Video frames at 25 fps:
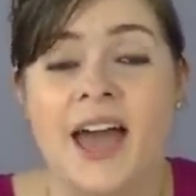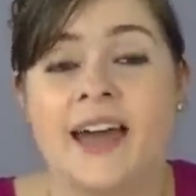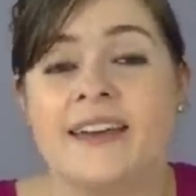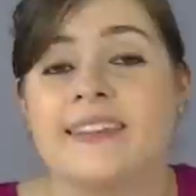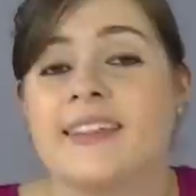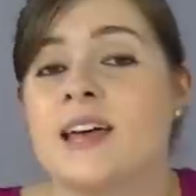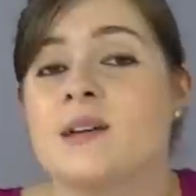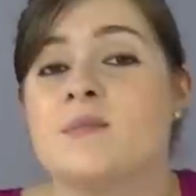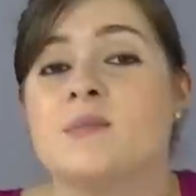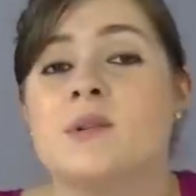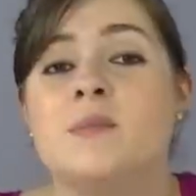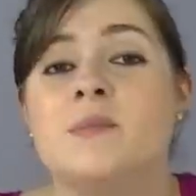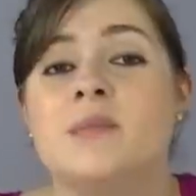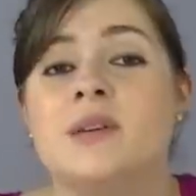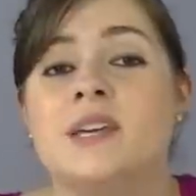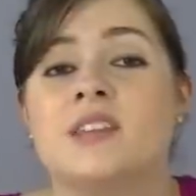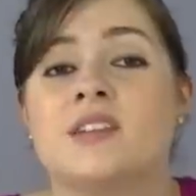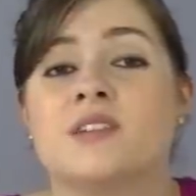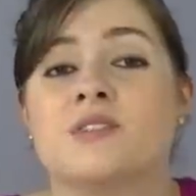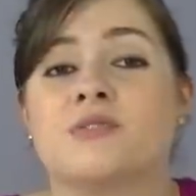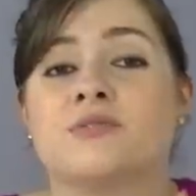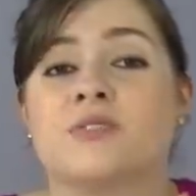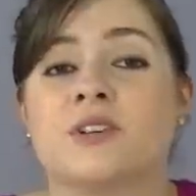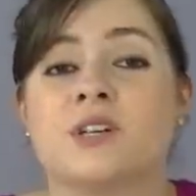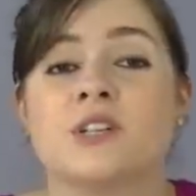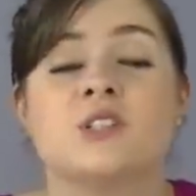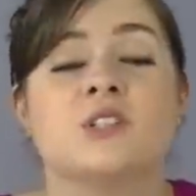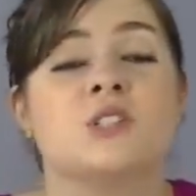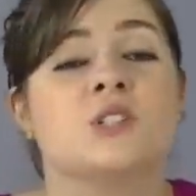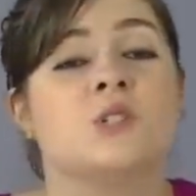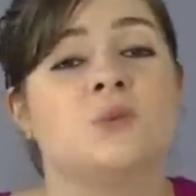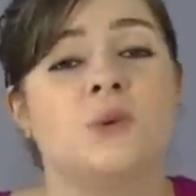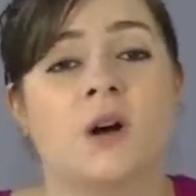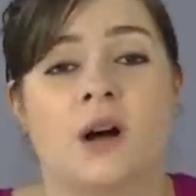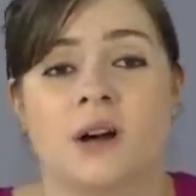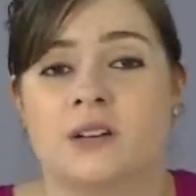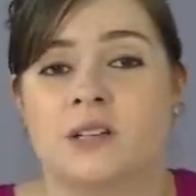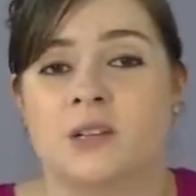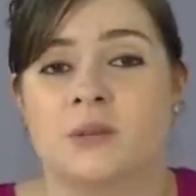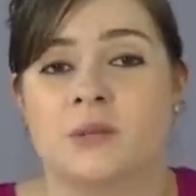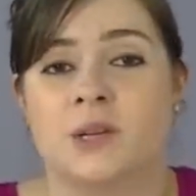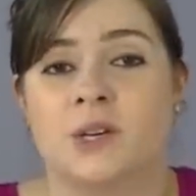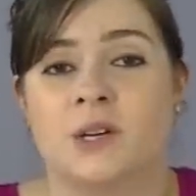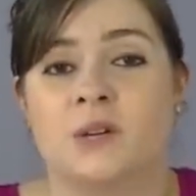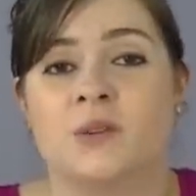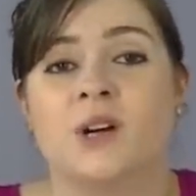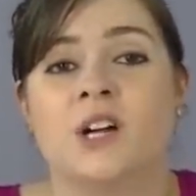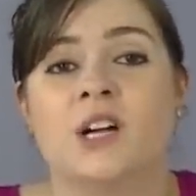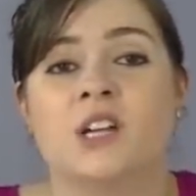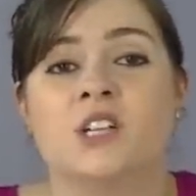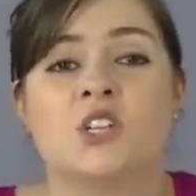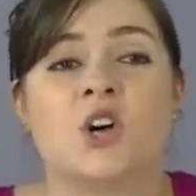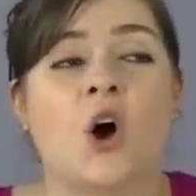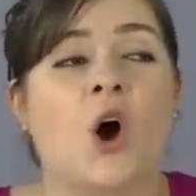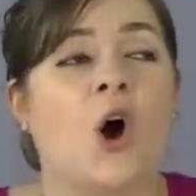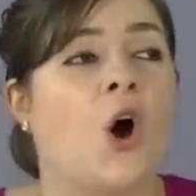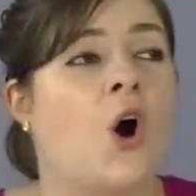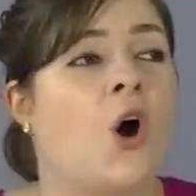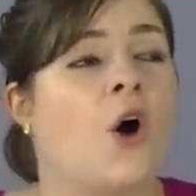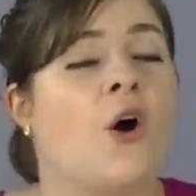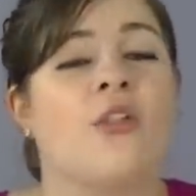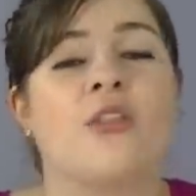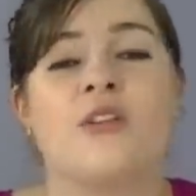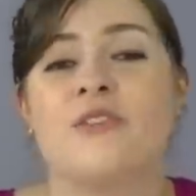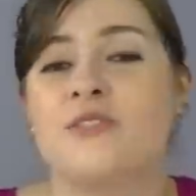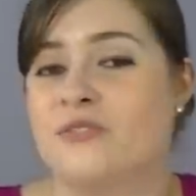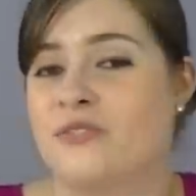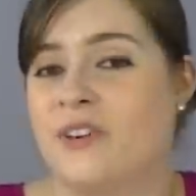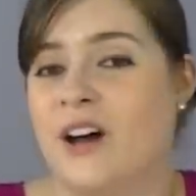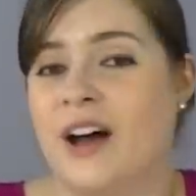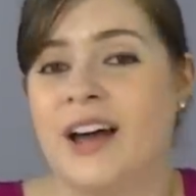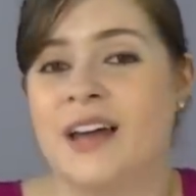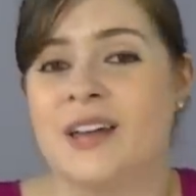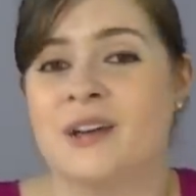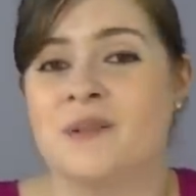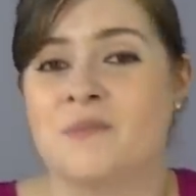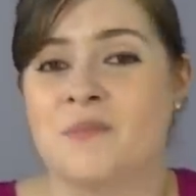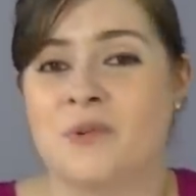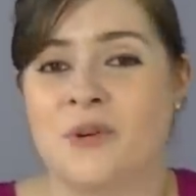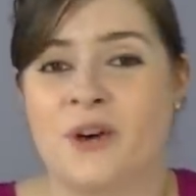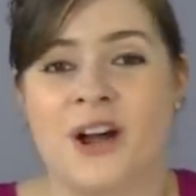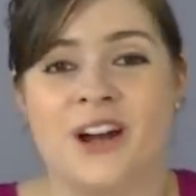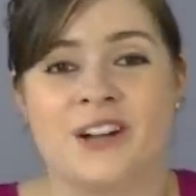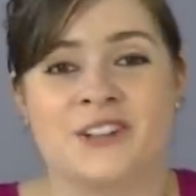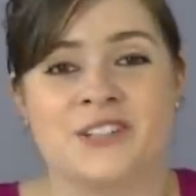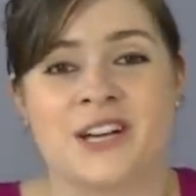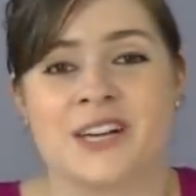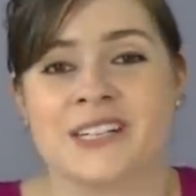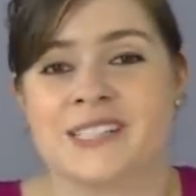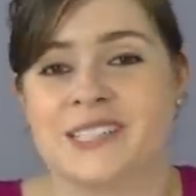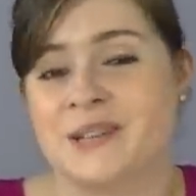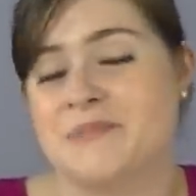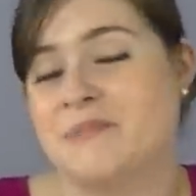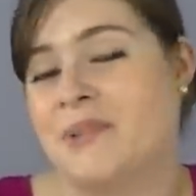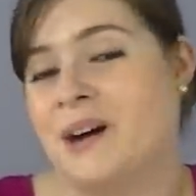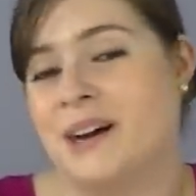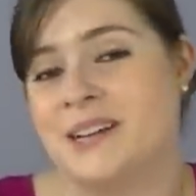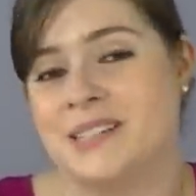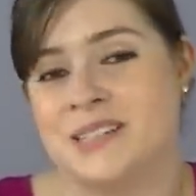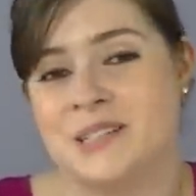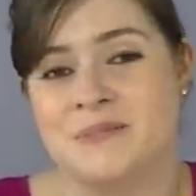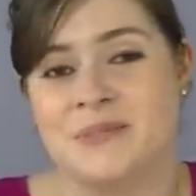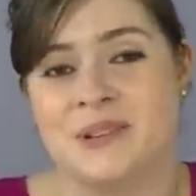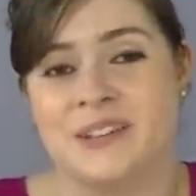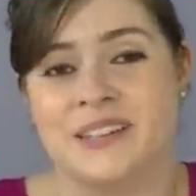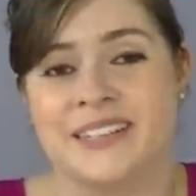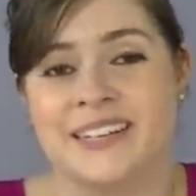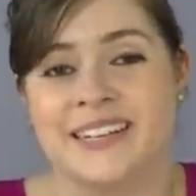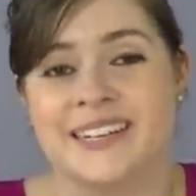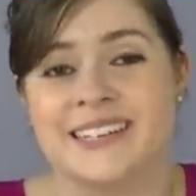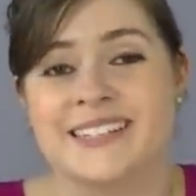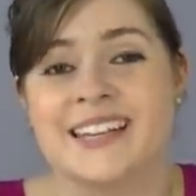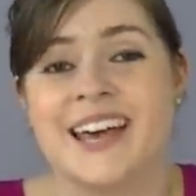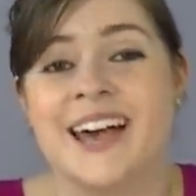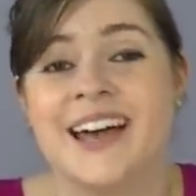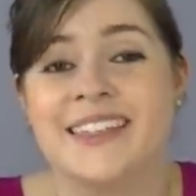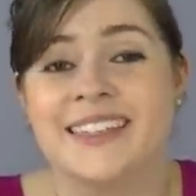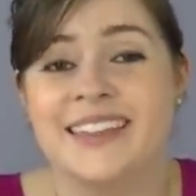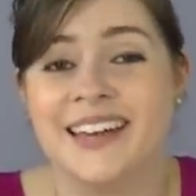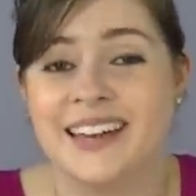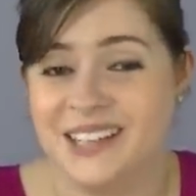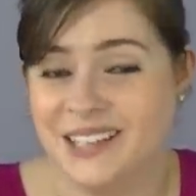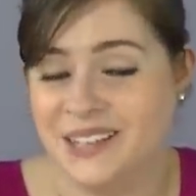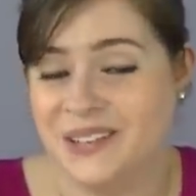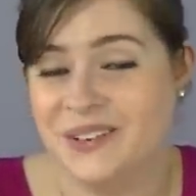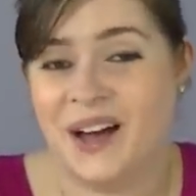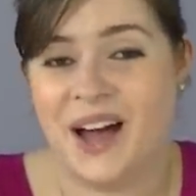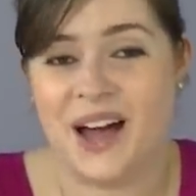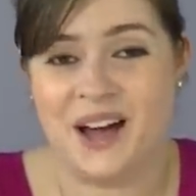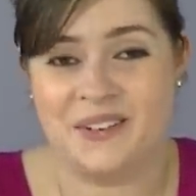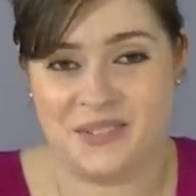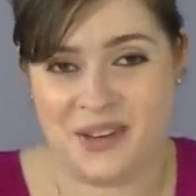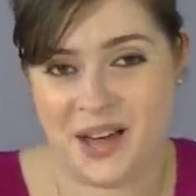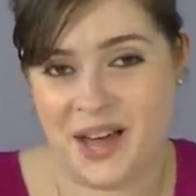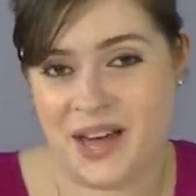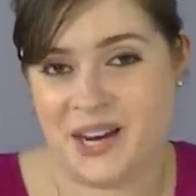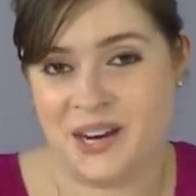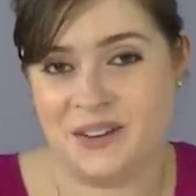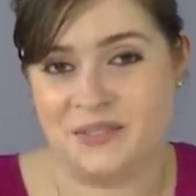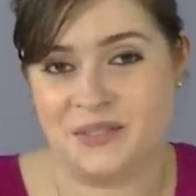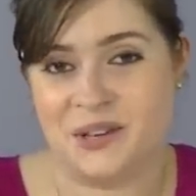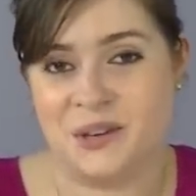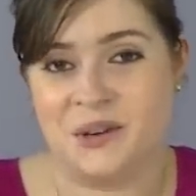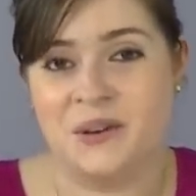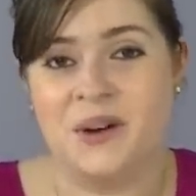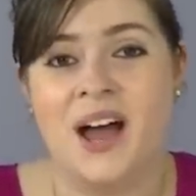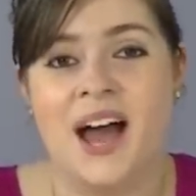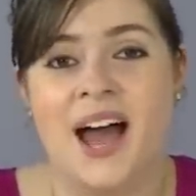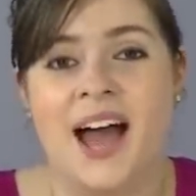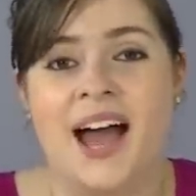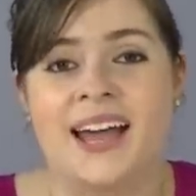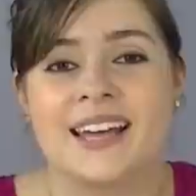and let me be the first to welcome you to all the fun projects and possibilities that you have ahead of you.